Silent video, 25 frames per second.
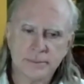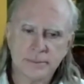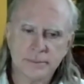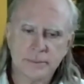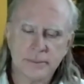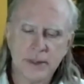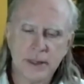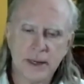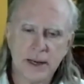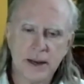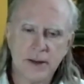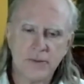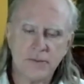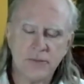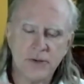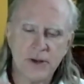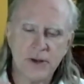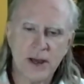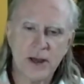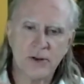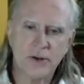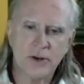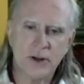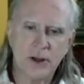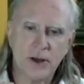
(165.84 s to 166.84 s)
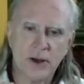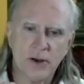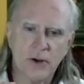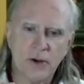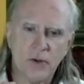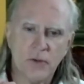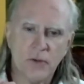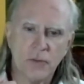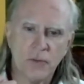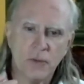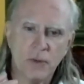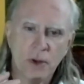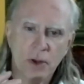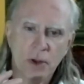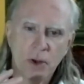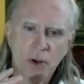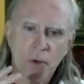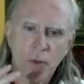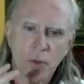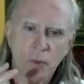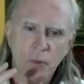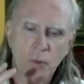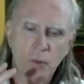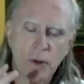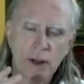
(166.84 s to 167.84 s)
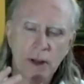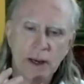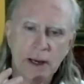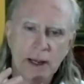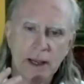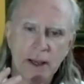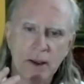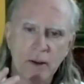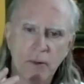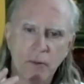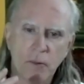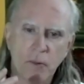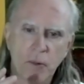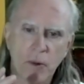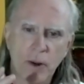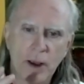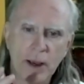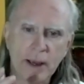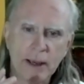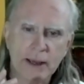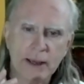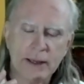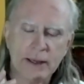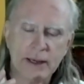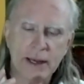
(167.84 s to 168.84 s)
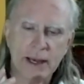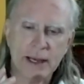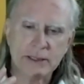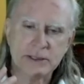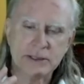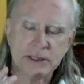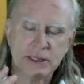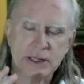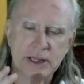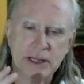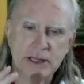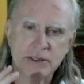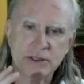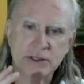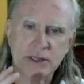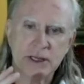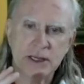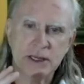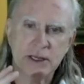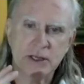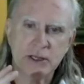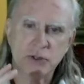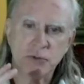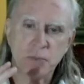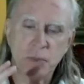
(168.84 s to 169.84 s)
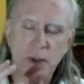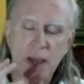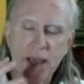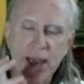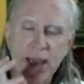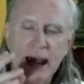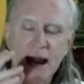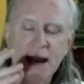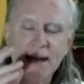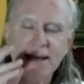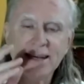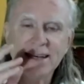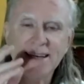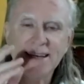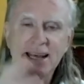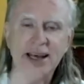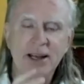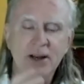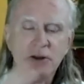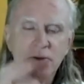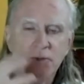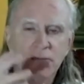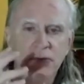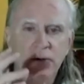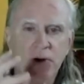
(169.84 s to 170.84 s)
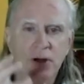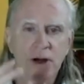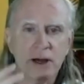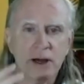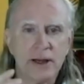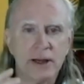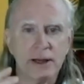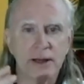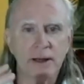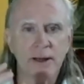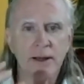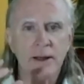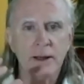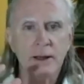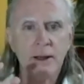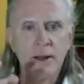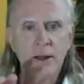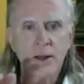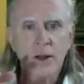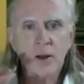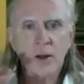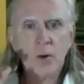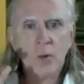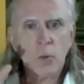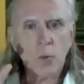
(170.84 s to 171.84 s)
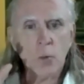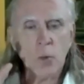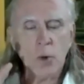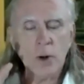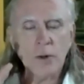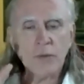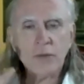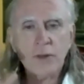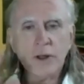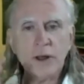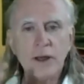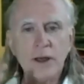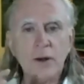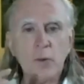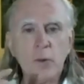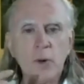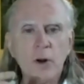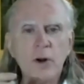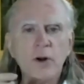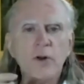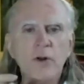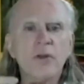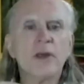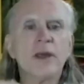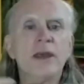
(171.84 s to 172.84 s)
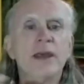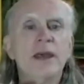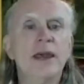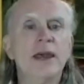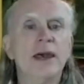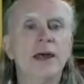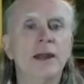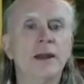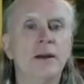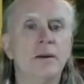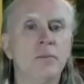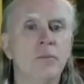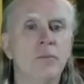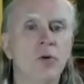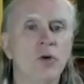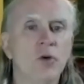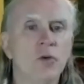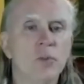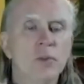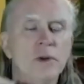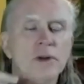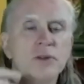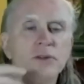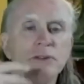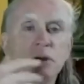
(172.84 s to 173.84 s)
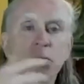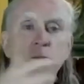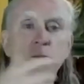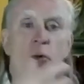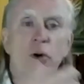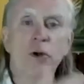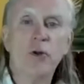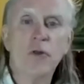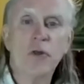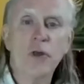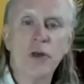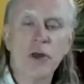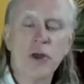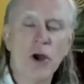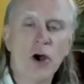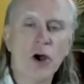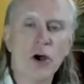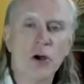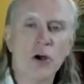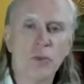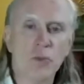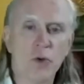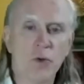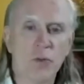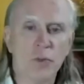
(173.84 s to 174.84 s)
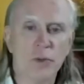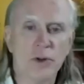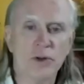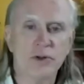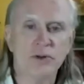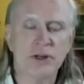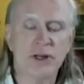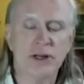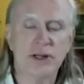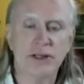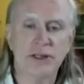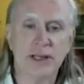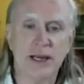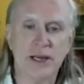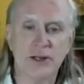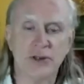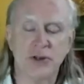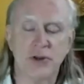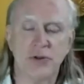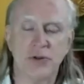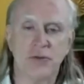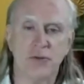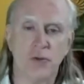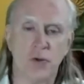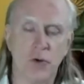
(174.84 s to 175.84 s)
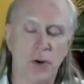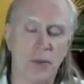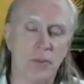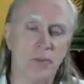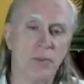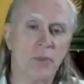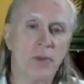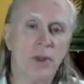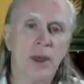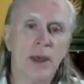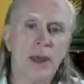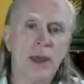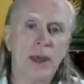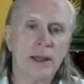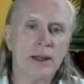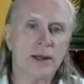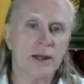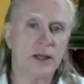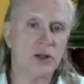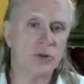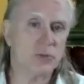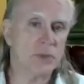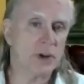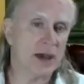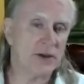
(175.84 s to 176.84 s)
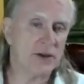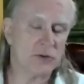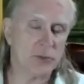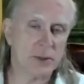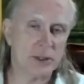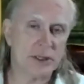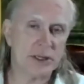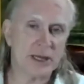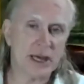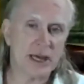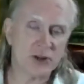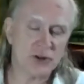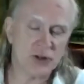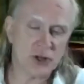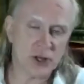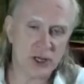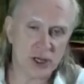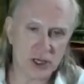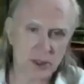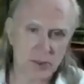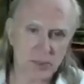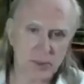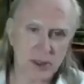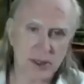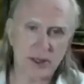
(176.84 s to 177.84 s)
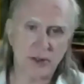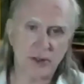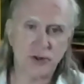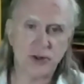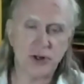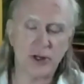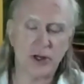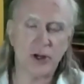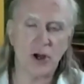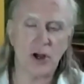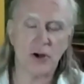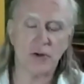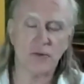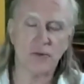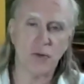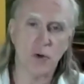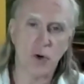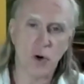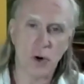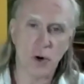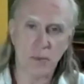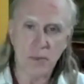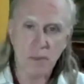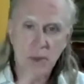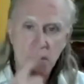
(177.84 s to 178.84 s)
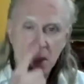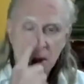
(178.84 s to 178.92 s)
that I've found of really recognizing this is by identifying what are the yin movements and what are the yang movements in a Taiji form. It doesn't have to be Taiji, it can be a Qigong form